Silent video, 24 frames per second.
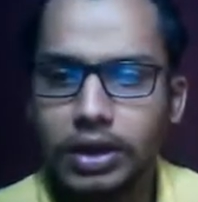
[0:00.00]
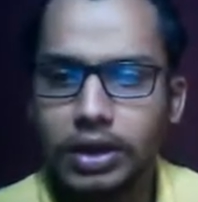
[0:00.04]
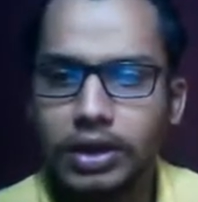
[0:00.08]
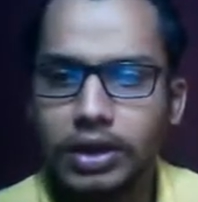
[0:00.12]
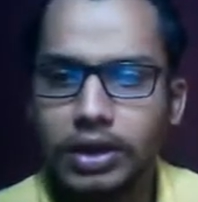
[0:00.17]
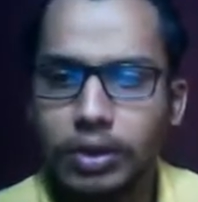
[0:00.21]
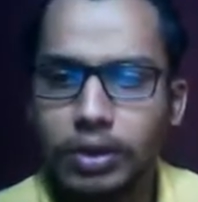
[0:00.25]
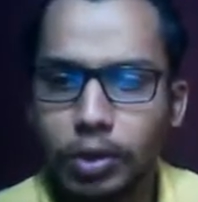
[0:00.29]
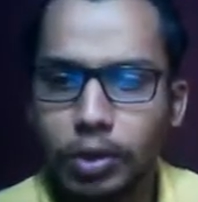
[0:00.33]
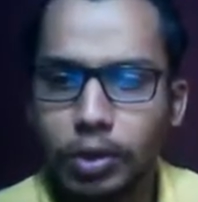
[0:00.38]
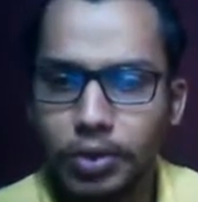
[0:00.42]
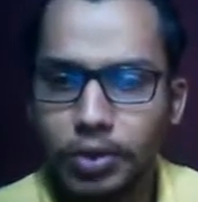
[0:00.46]

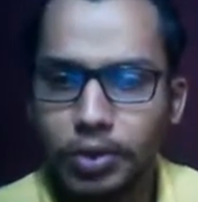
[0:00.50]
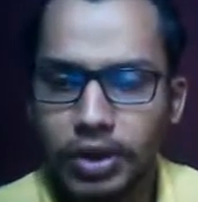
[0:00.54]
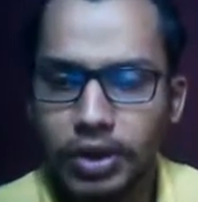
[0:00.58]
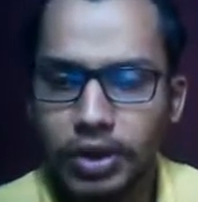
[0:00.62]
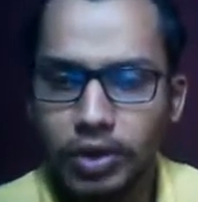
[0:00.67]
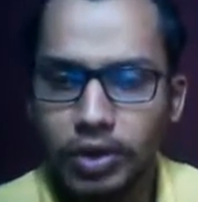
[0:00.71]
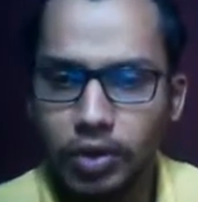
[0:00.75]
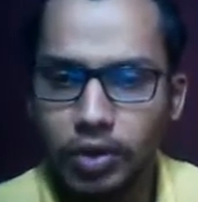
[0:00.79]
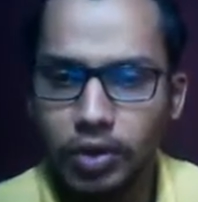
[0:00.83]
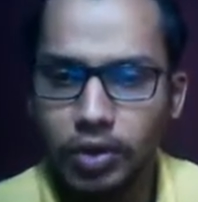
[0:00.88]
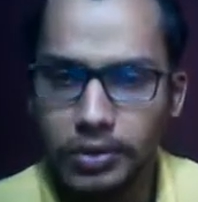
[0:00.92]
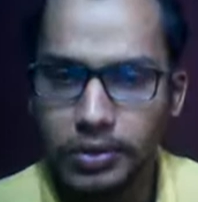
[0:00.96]
developing
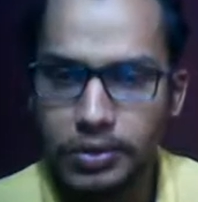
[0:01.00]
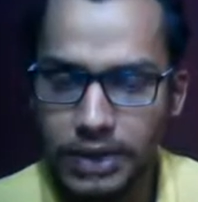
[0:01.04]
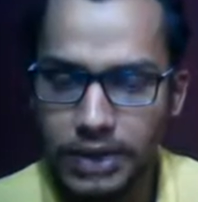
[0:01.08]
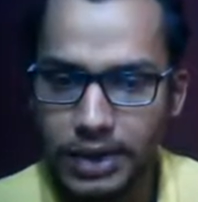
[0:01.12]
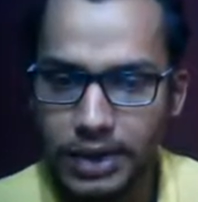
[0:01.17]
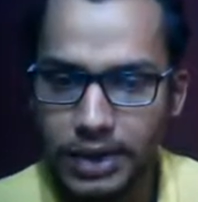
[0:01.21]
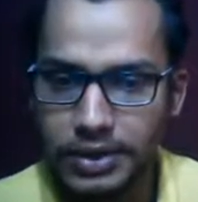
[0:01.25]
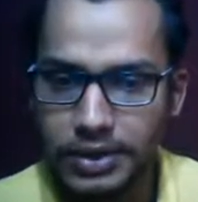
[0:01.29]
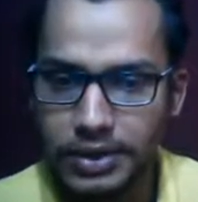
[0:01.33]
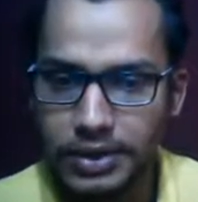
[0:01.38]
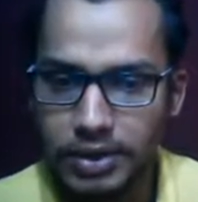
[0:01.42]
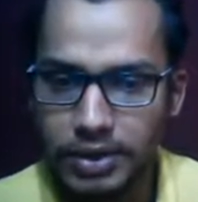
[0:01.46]
your
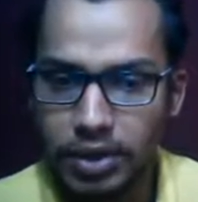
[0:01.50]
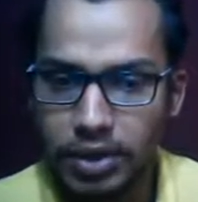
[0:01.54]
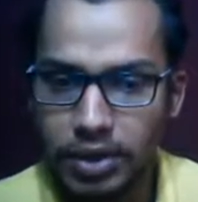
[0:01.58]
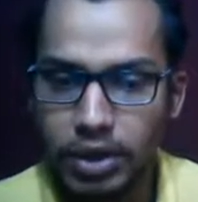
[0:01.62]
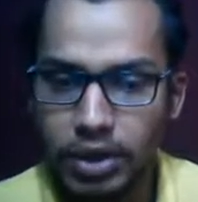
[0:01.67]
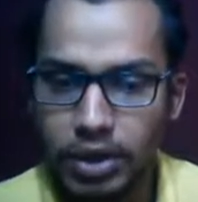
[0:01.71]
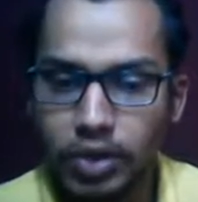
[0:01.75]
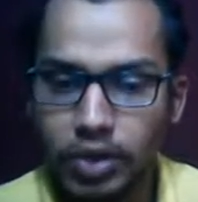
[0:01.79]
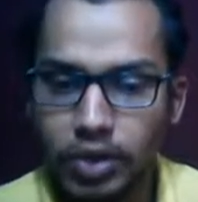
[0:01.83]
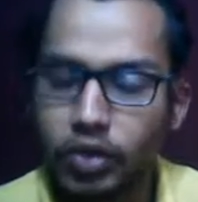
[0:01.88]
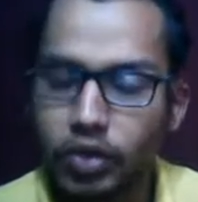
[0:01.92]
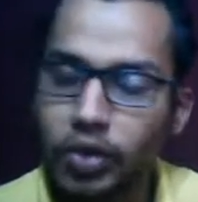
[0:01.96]
websites, or
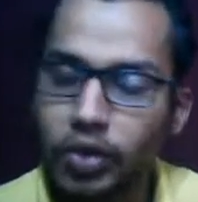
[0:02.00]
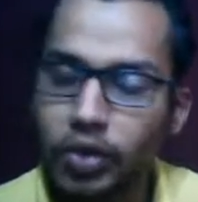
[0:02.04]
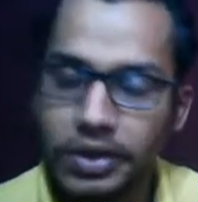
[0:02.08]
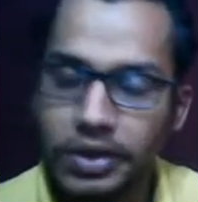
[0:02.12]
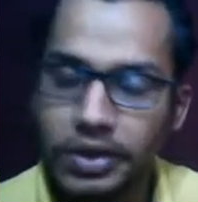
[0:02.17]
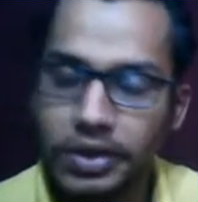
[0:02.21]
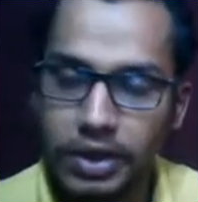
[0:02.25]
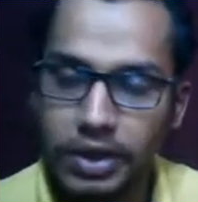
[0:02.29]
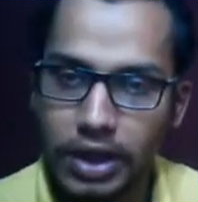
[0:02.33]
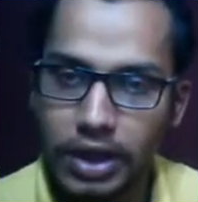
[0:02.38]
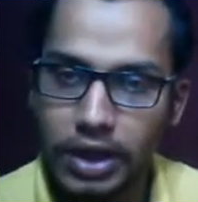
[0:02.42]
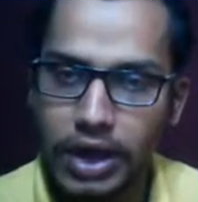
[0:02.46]
you
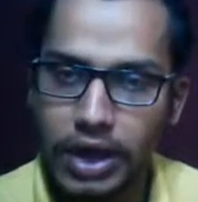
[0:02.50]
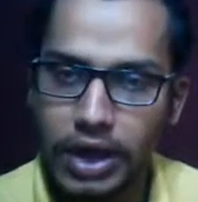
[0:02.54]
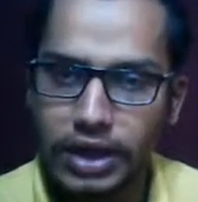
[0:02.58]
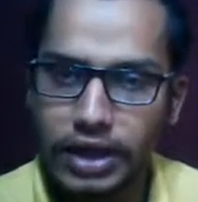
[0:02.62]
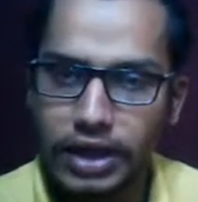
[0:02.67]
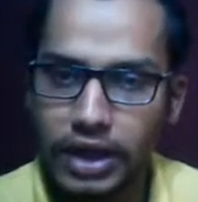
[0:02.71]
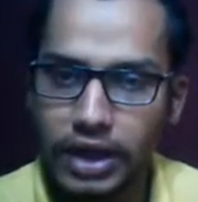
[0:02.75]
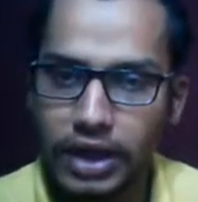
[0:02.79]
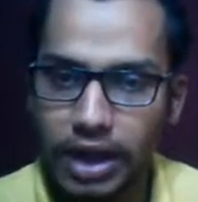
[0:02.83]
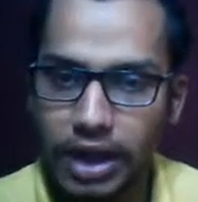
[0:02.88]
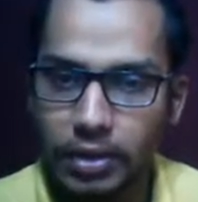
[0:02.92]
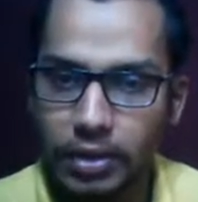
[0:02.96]
started
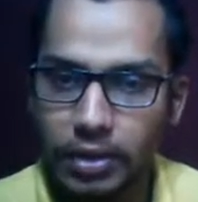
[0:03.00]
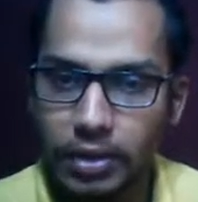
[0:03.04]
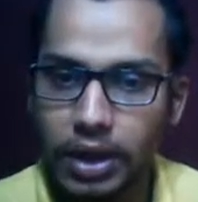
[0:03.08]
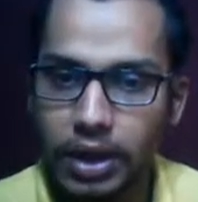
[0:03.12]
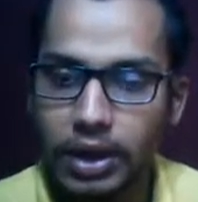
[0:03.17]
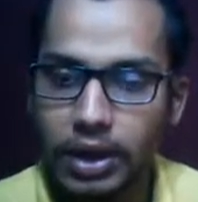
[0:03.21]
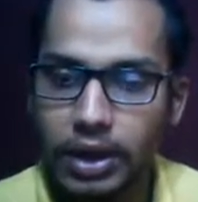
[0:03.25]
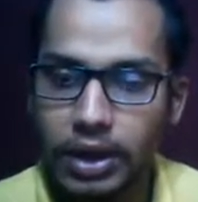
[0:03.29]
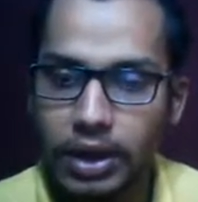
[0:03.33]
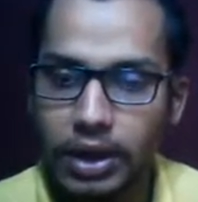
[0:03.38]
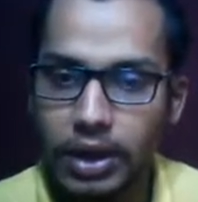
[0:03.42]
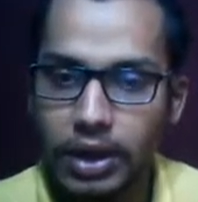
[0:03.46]
learning
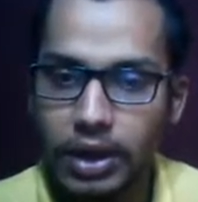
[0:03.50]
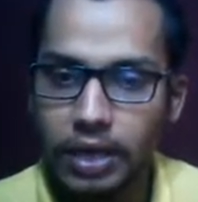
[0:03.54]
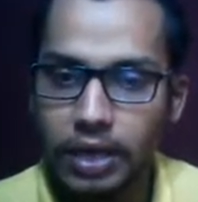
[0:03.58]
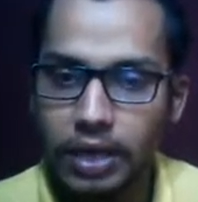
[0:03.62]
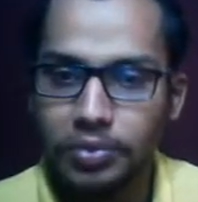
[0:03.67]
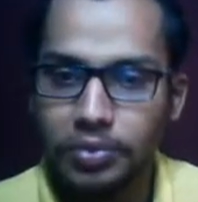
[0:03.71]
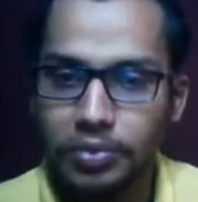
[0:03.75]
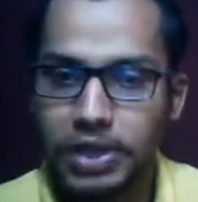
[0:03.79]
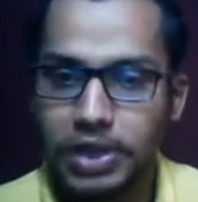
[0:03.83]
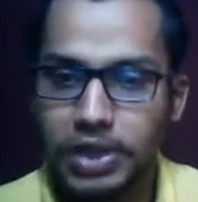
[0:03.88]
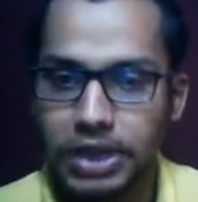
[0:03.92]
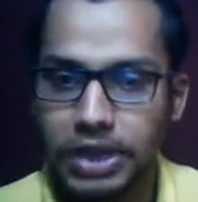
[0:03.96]
Laravel,
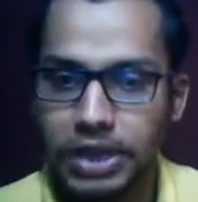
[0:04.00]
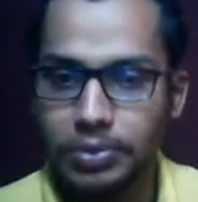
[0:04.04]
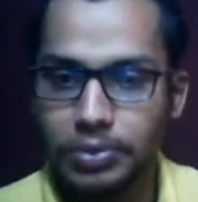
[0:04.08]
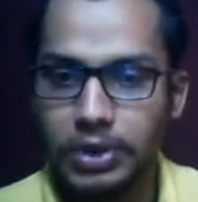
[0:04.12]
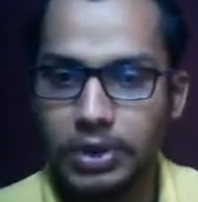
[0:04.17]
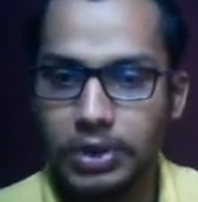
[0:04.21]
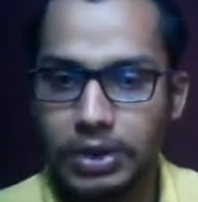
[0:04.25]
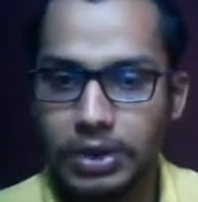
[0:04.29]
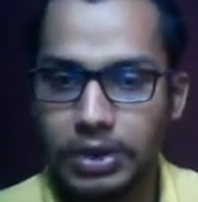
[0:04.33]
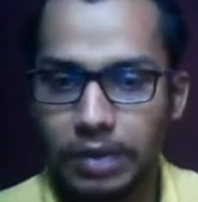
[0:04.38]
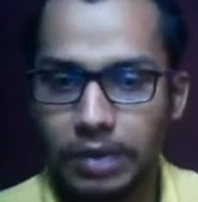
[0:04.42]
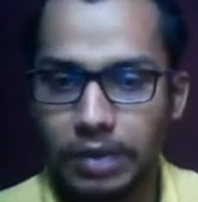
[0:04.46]
P H
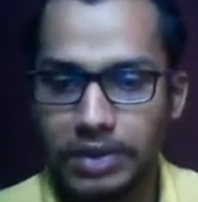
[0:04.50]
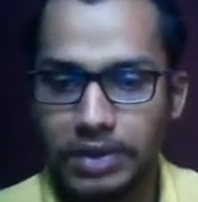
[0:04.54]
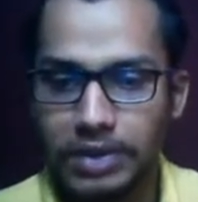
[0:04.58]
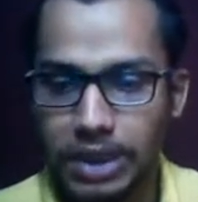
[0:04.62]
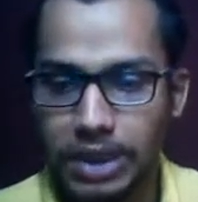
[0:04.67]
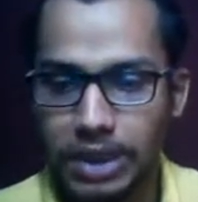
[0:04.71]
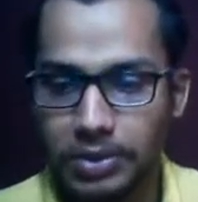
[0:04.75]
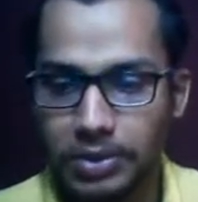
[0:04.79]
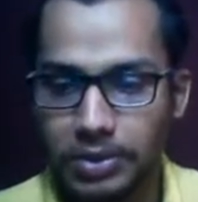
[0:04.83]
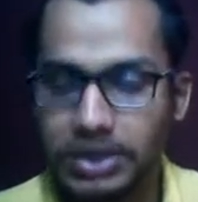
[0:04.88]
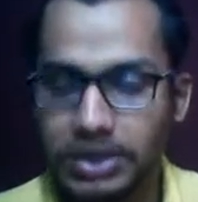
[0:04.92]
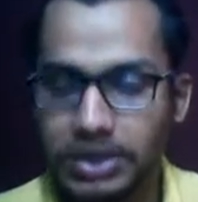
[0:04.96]
P,
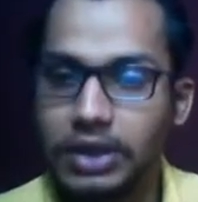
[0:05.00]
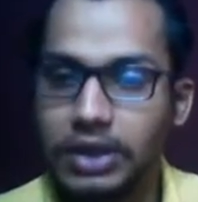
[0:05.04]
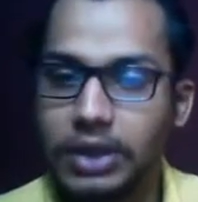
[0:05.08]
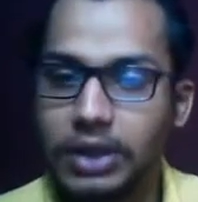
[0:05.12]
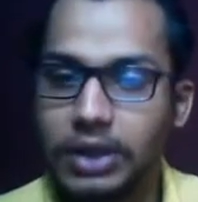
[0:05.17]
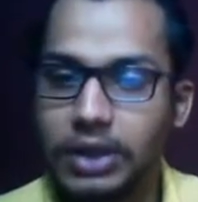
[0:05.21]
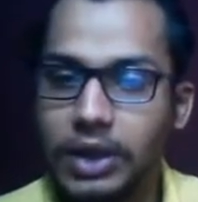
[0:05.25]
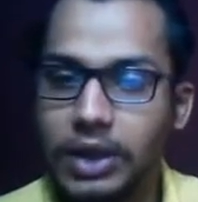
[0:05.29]
JavaScript, et cetera,